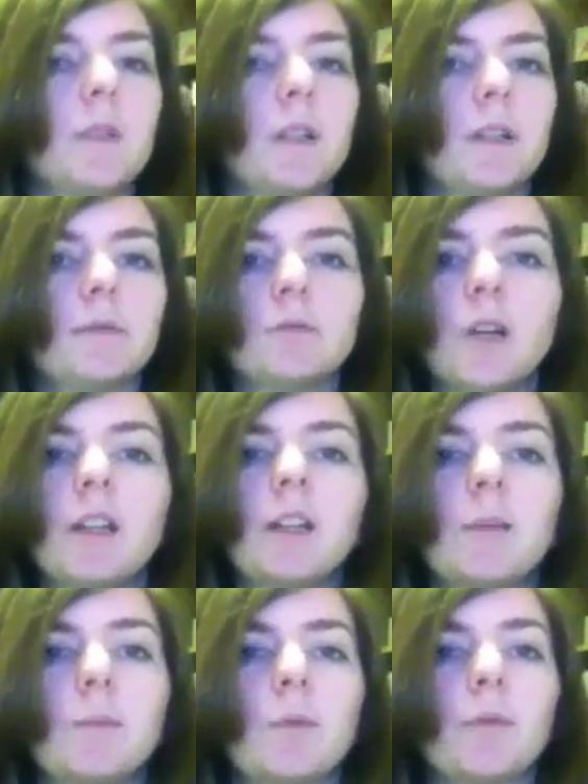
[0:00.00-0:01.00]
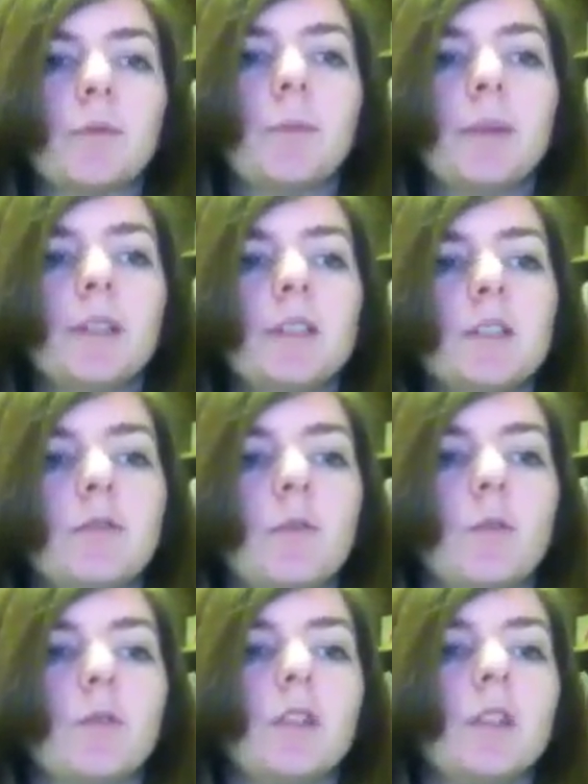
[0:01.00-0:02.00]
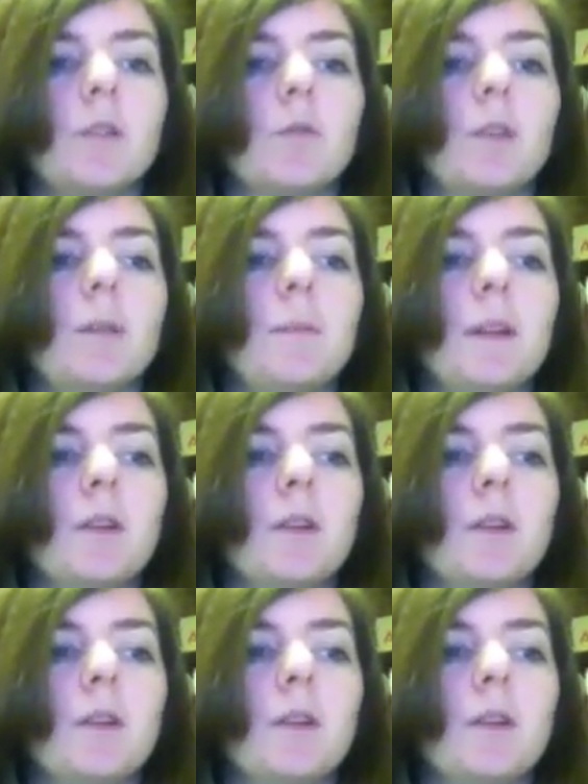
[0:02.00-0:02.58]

and approved bids for the Green